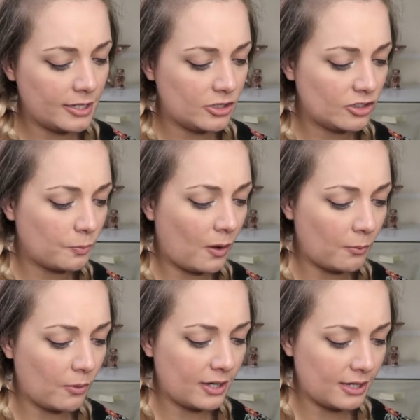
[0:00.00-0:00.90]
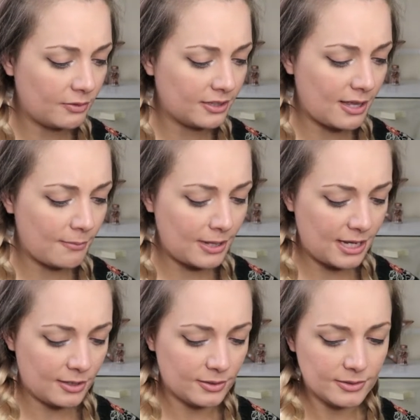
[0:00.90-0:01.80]
You just pop one in with their
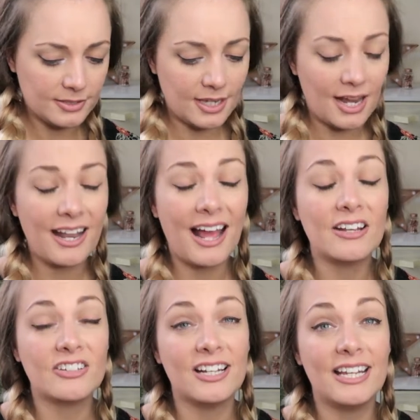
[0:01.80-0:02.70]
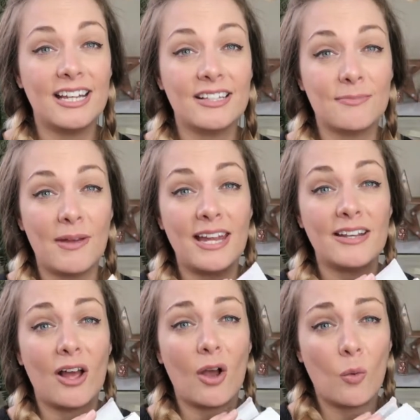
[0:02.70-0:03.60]
meals, and actually it's
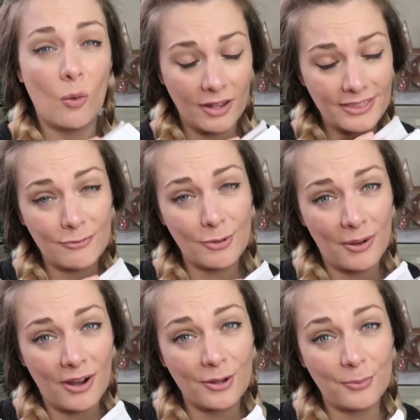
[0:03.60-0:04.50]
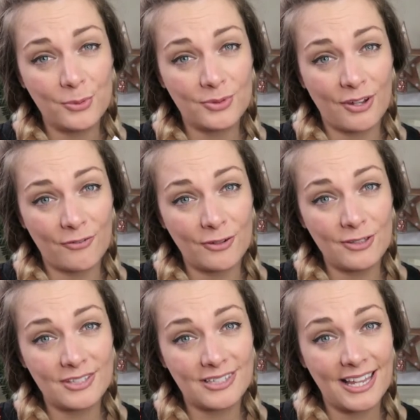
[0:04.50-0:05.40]
made quite the remarkable
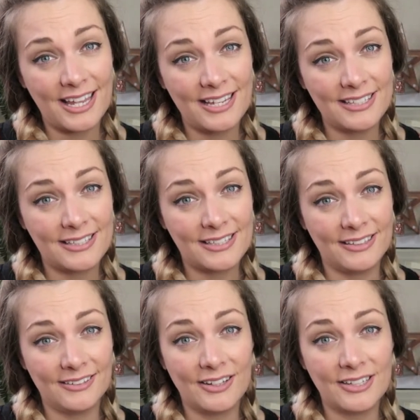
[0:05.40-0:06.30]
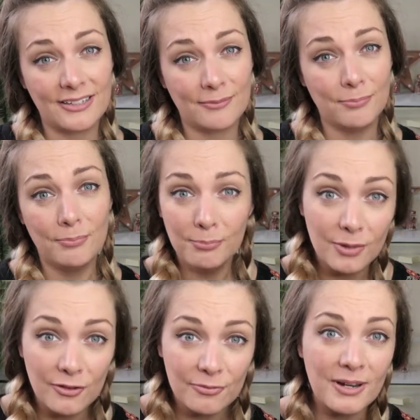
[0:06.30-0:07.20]
difference to his like
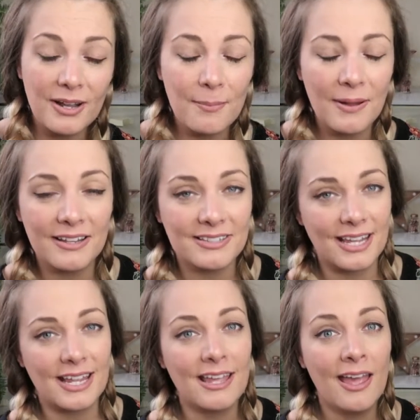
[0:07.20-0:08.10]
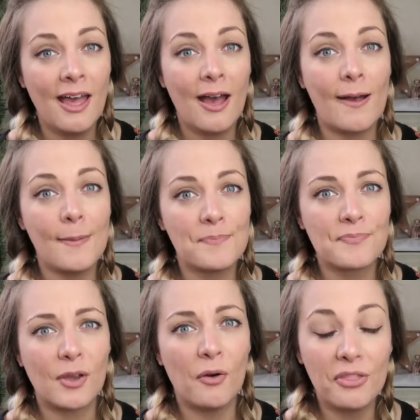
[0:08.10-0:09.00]
movement ability.
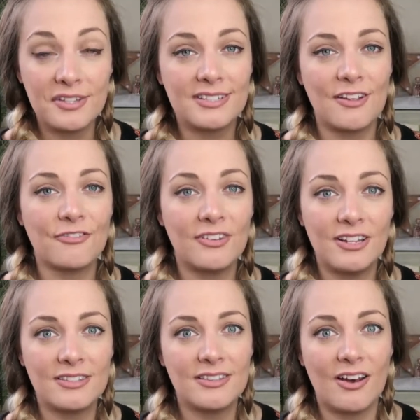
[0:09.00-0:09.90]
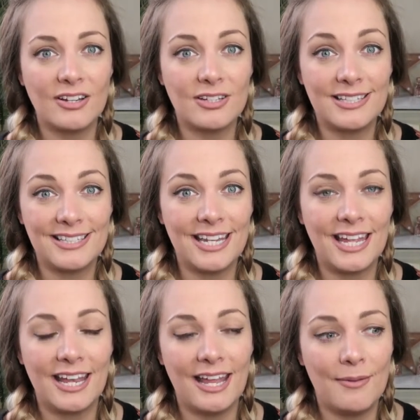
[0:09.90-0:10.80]
All the stiffness that I could
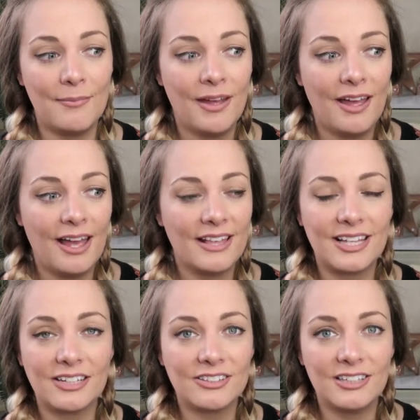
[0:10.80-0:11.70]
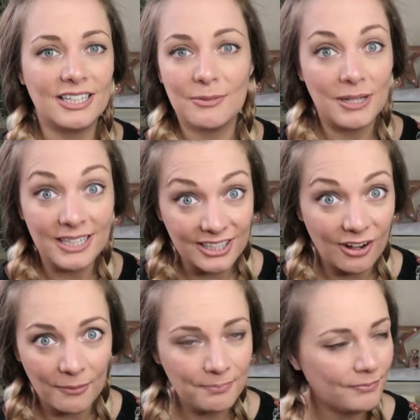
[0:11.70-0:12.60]
see in him has actually completely
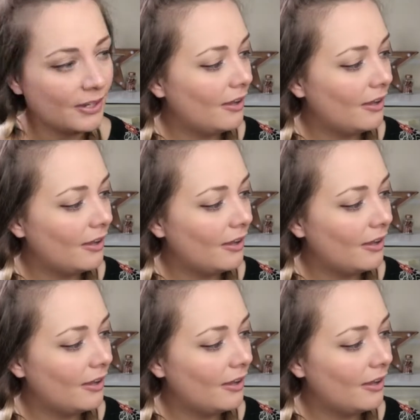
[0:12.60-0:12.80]
gone.